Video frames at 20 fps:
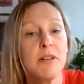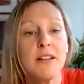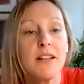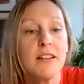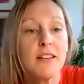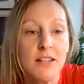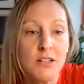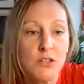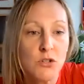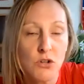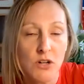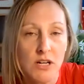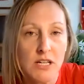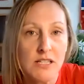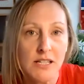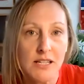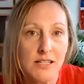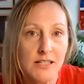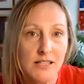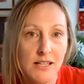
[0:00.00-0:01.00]
And then
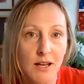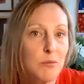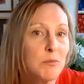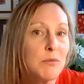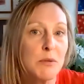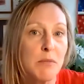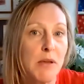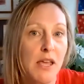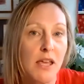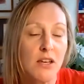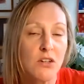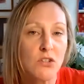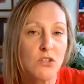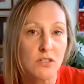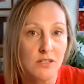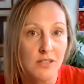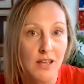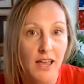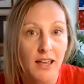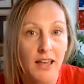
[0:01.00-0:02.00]
Tracy's helped me
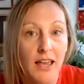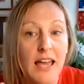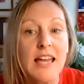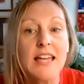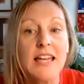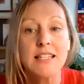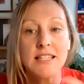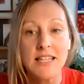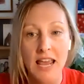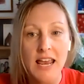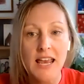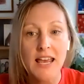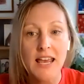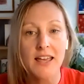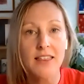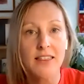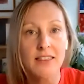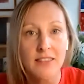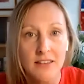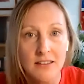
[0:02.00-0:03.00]
just like take
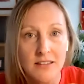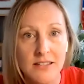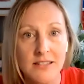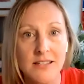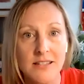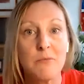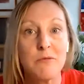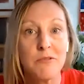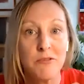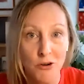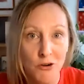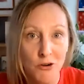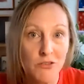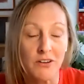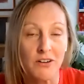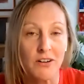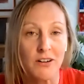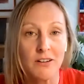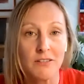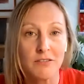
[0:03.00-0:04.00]
it the step
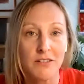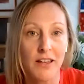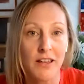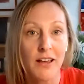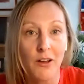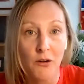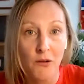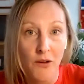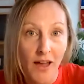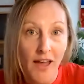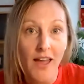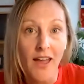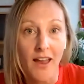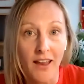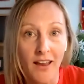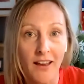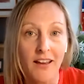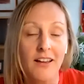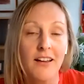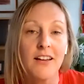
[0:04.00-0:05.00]
further of like,
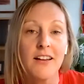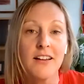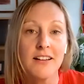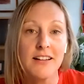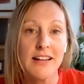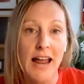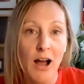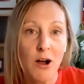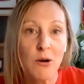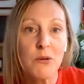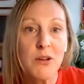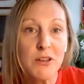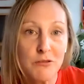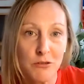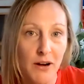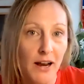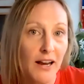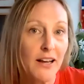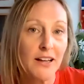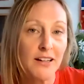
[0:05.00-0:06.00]
okay, now we've
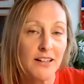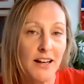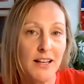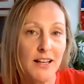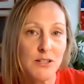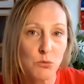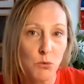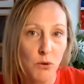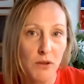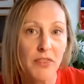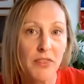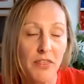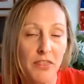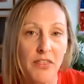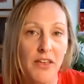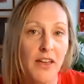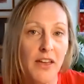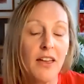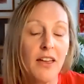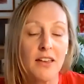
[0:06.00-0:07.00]
recognized what the
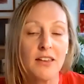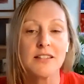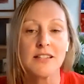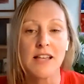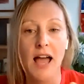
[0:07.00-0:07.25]
thing is.